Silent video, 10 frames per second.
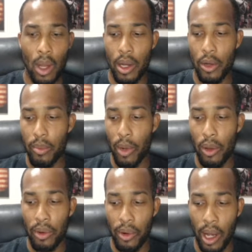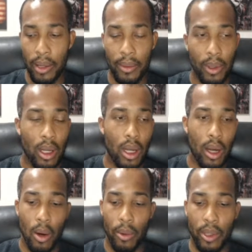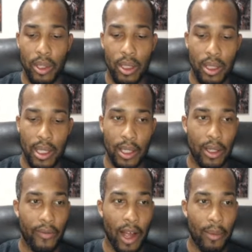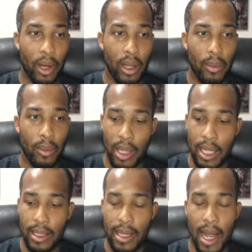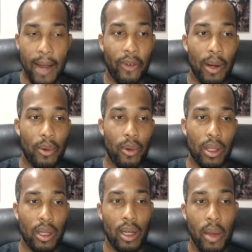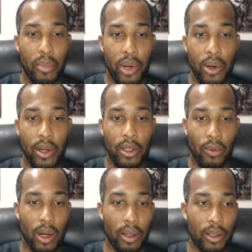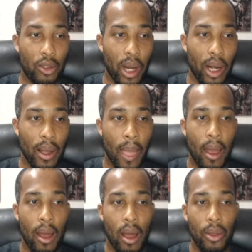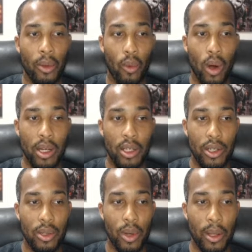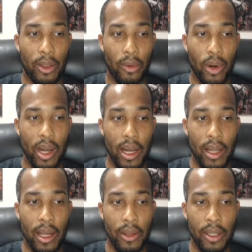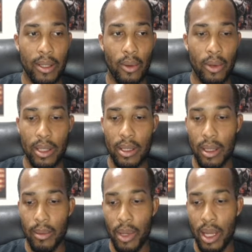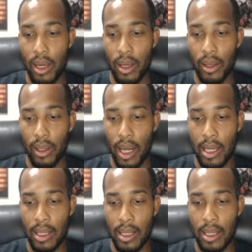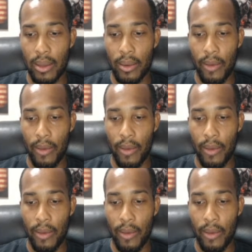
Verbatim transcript: You can do both or not, or we just stick to the five minute. But that's the time frame you want the period to run on the trade. The one, two, and three. Now this, what this is gonna mean, guys.